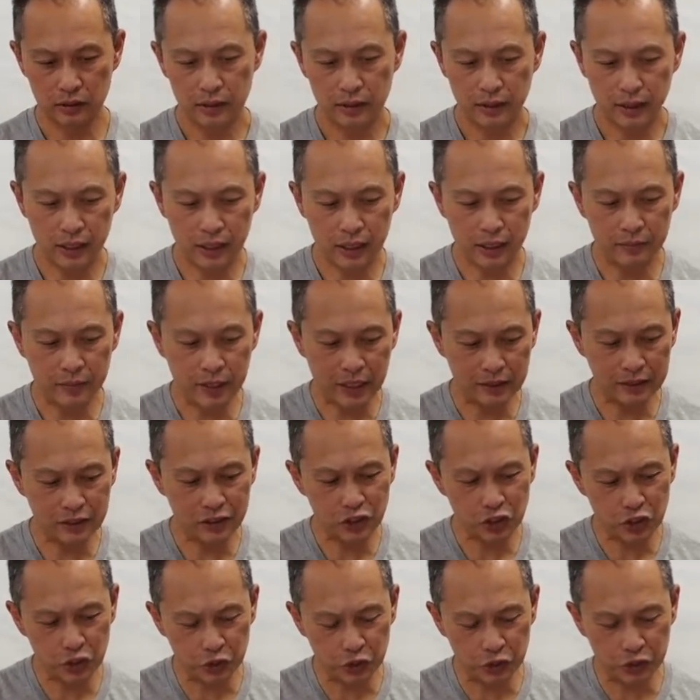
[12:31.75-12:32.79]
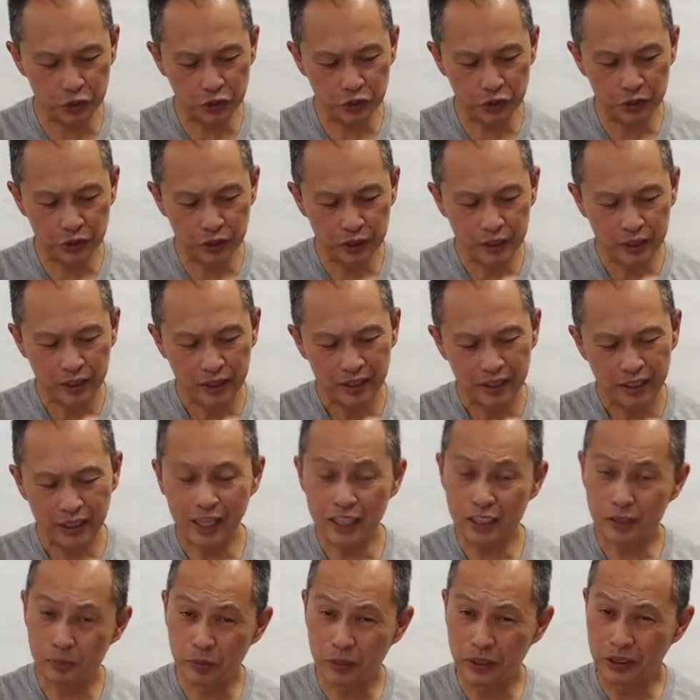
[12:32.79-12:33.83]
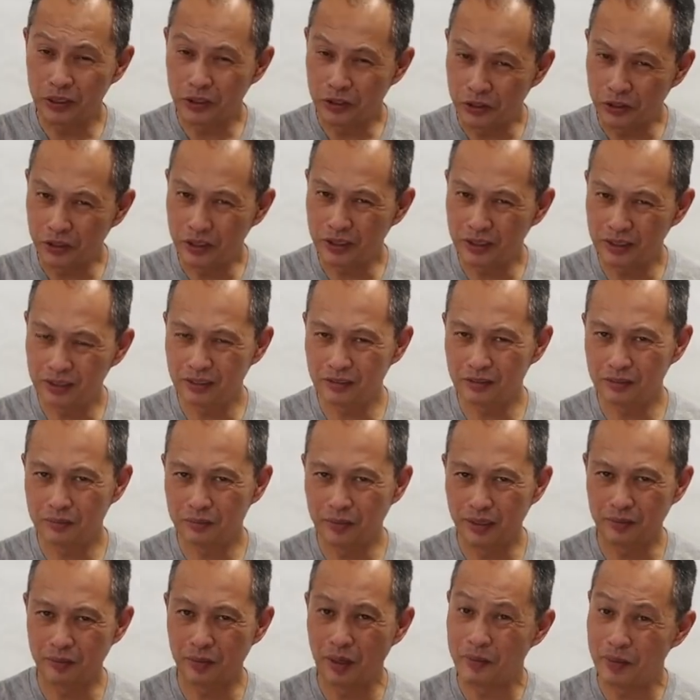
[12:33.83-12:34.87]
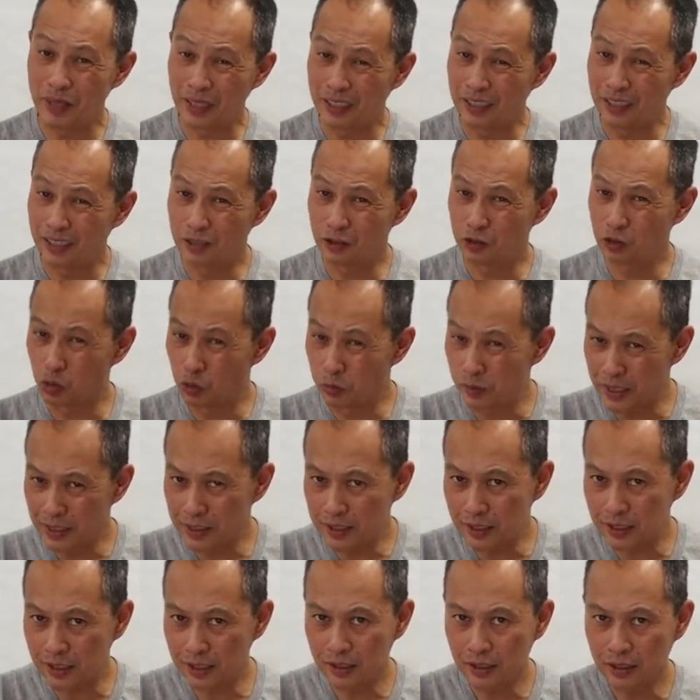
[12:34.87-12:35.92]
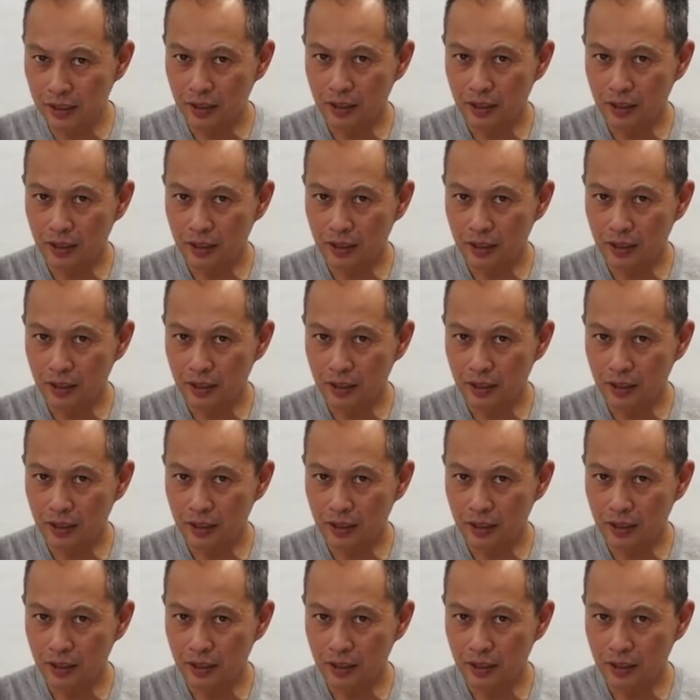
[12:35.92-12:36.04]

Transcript: And I'm not sure, and that's pretty good, maybe a little too much,